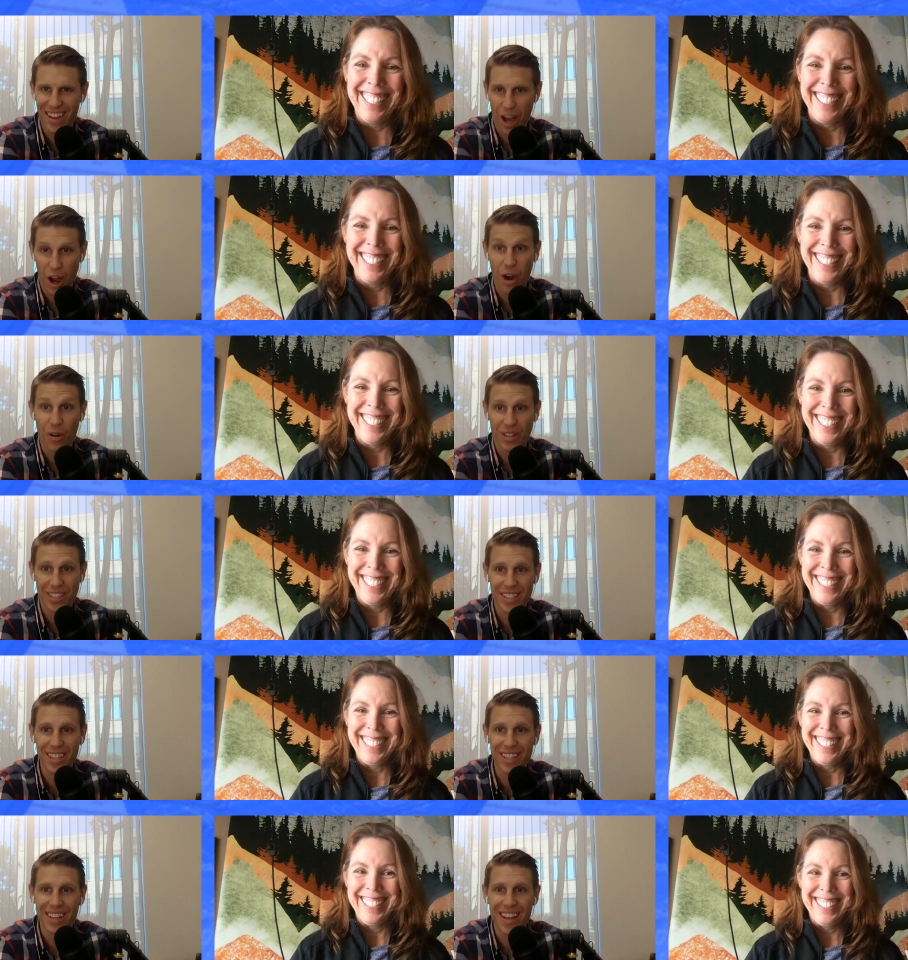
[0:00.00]
Speaker 1: oh, is
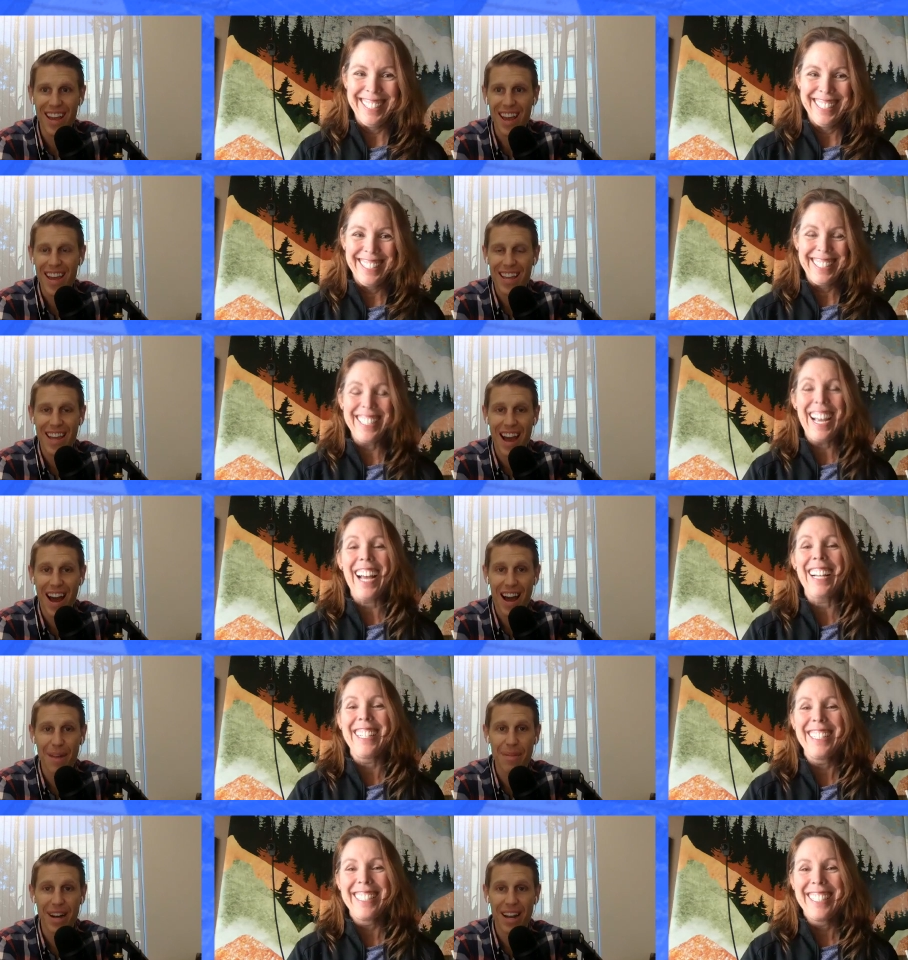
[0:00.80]
it? Yeah, yeah,
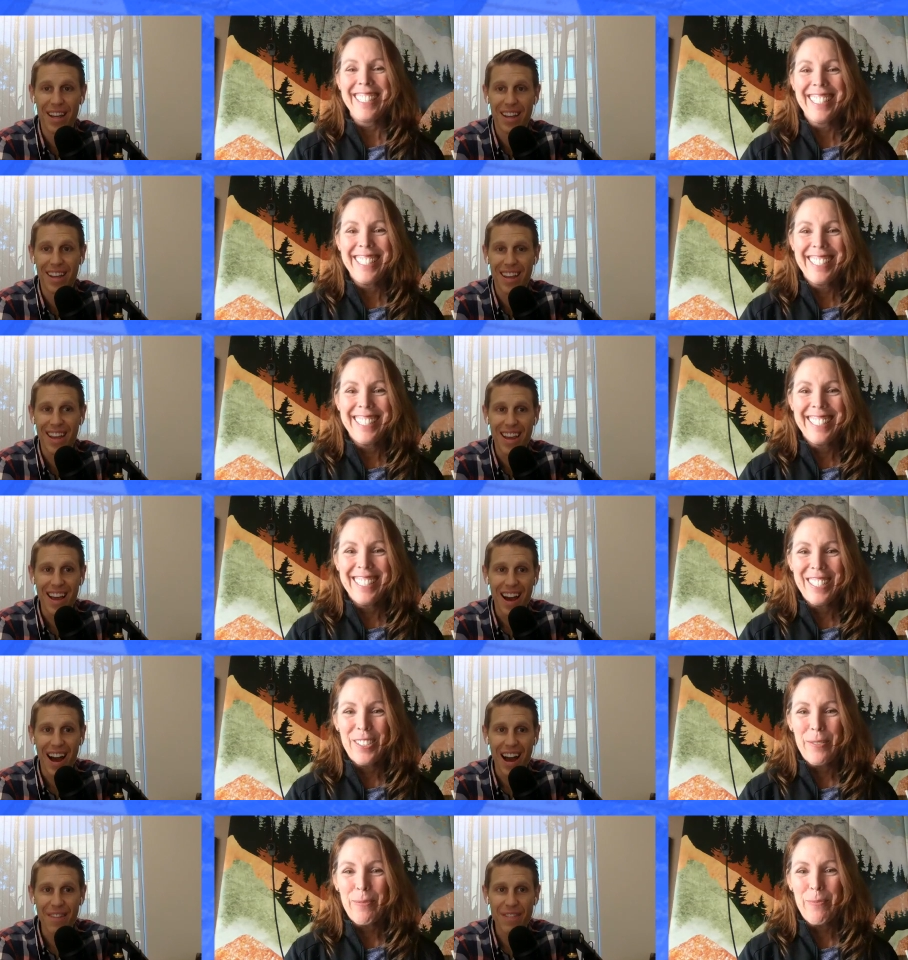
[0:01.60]
I mean, I
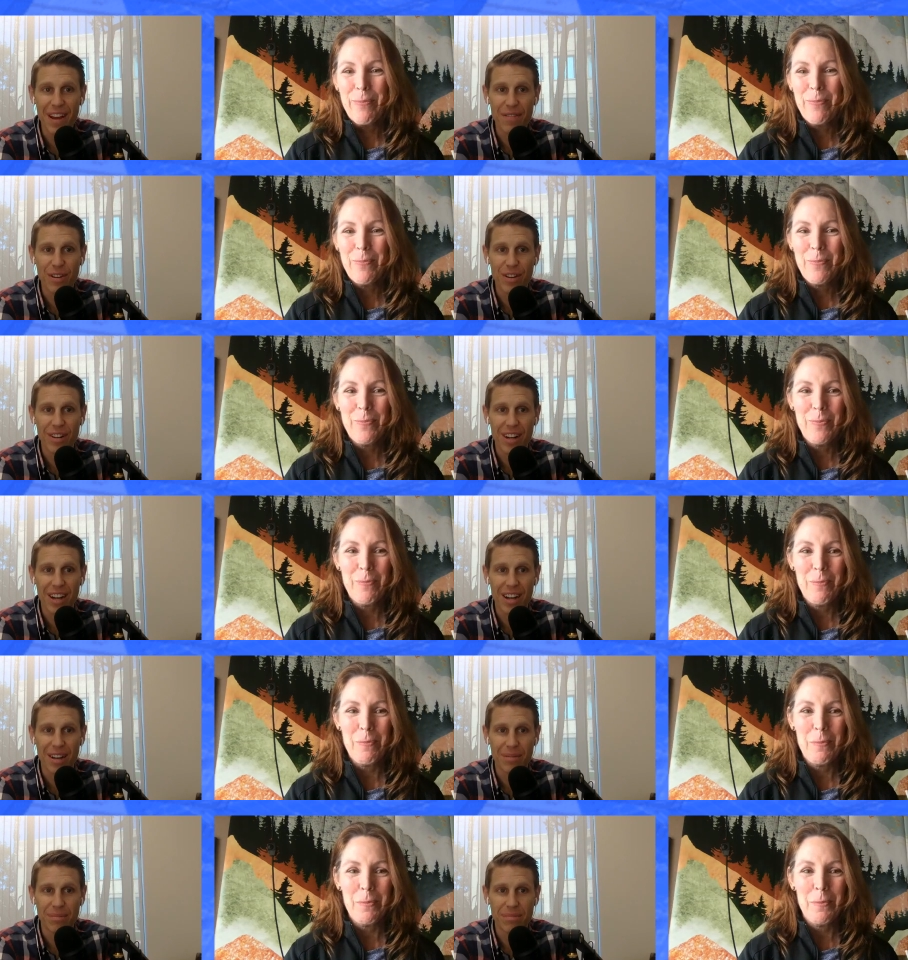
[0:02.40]
I've never
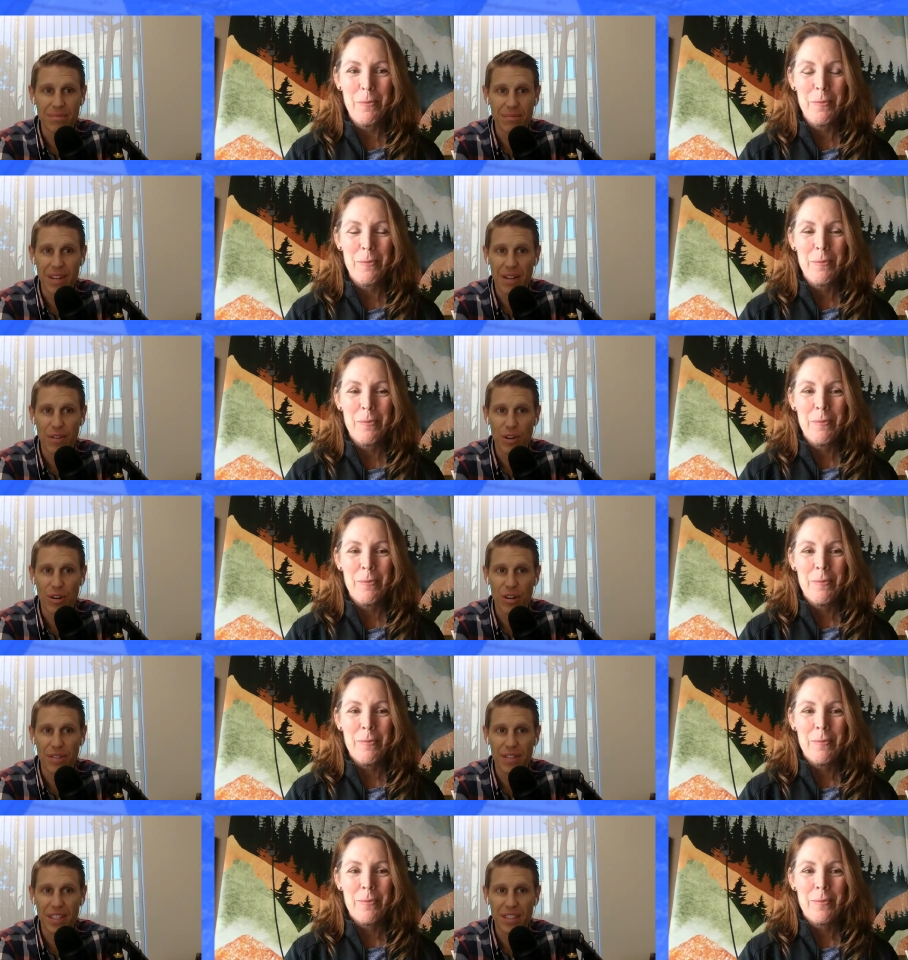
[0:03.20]
um, never
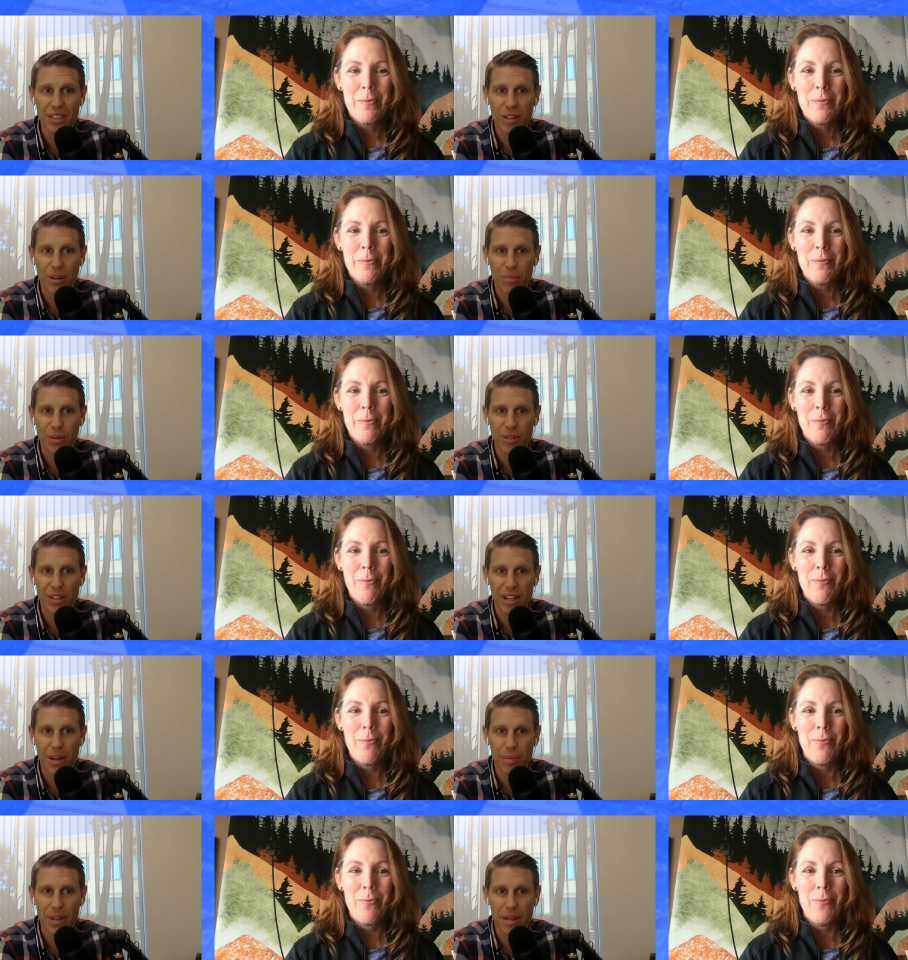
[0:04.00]
heard of it, so I pulled it
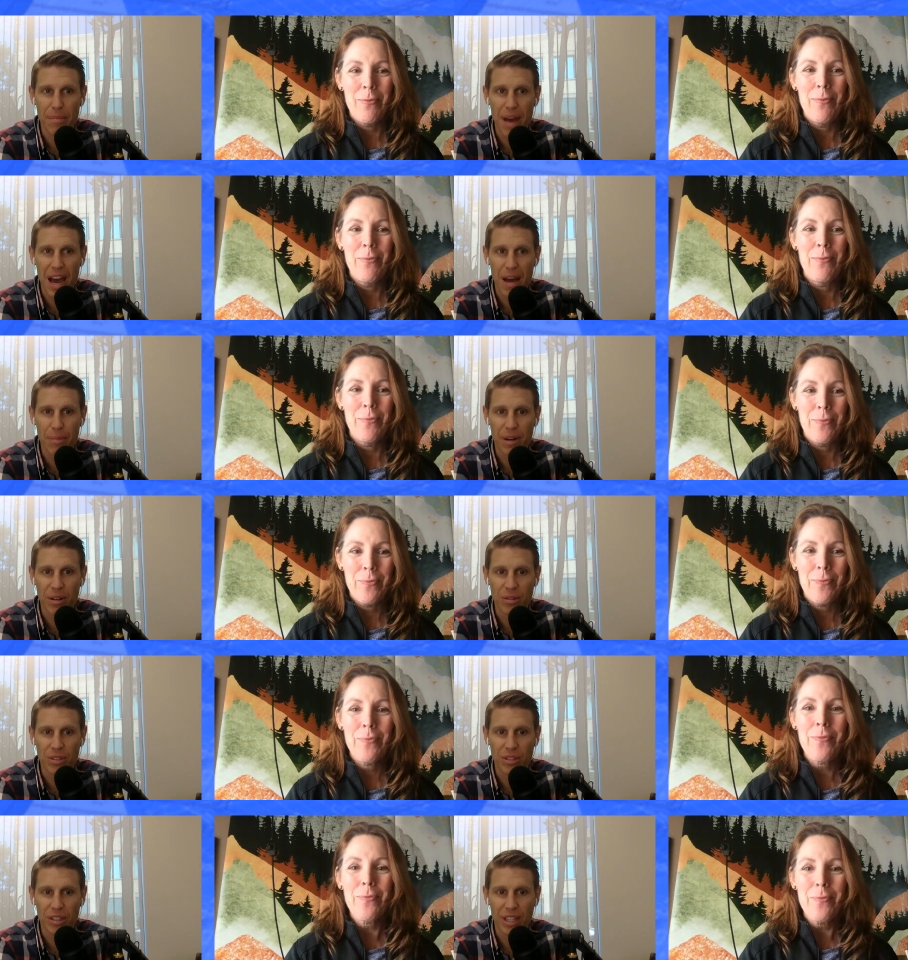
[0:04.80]
up on the map and I
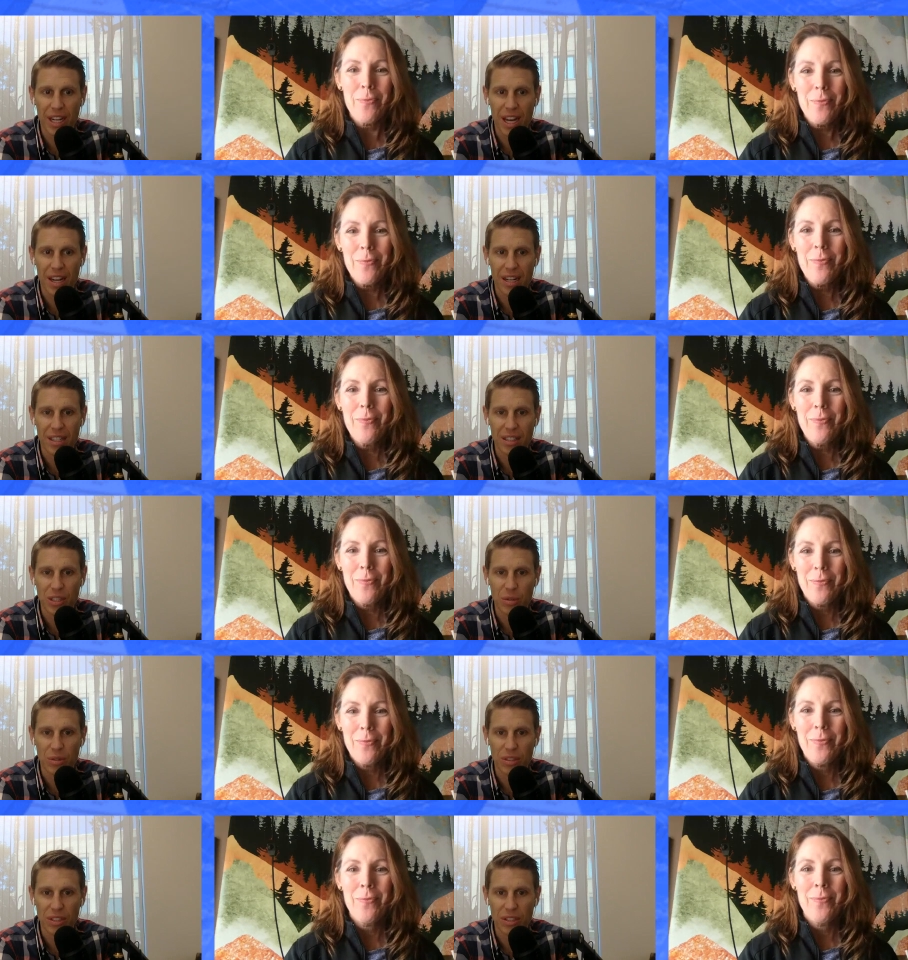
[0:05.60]
was looking at it as you
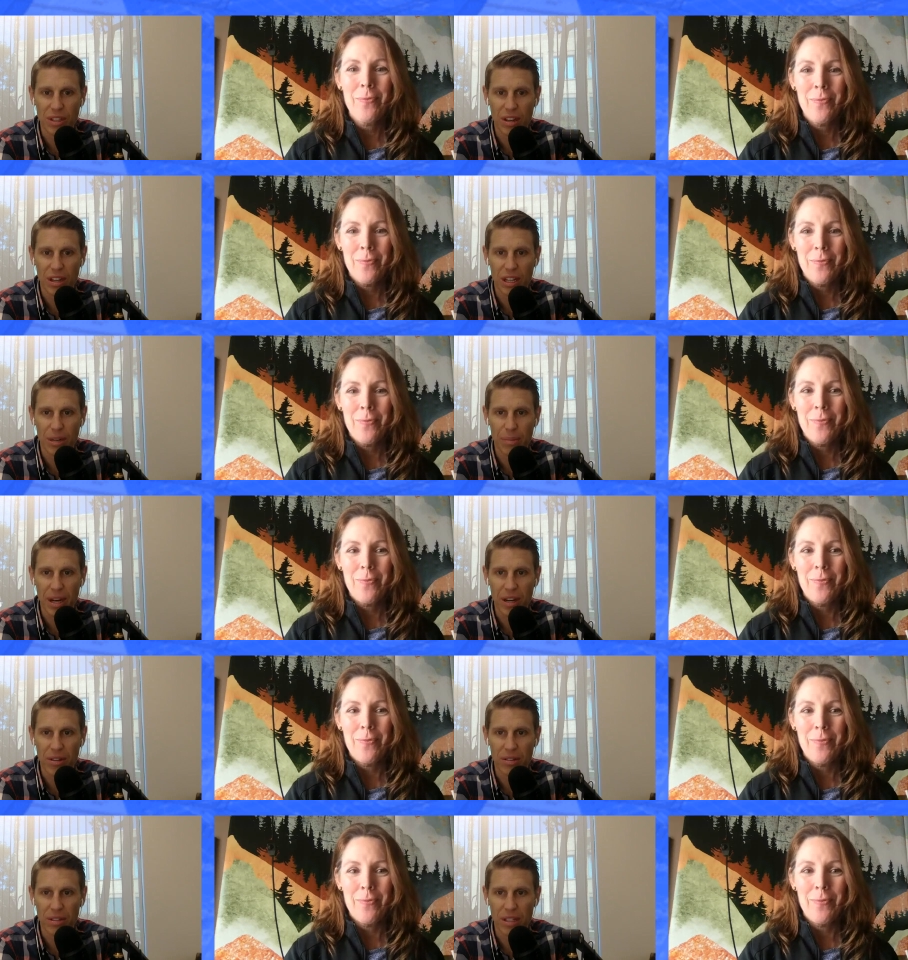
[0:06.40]
were just talking
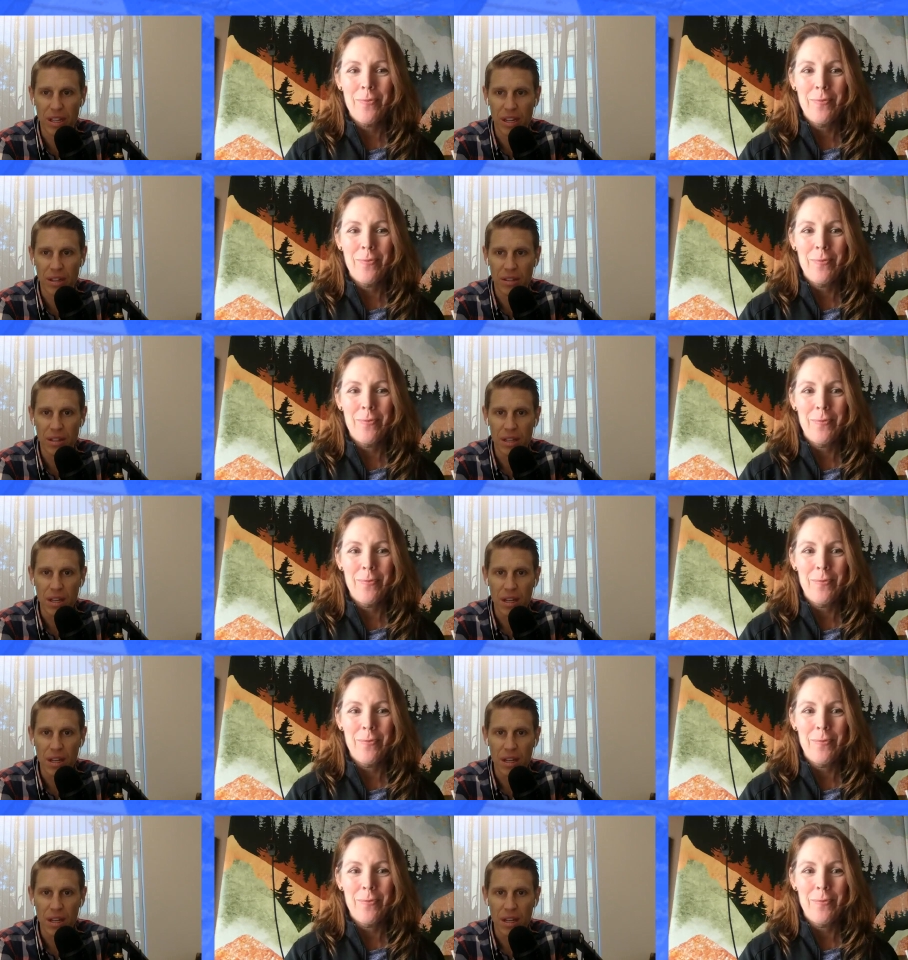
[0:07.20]
about, you know,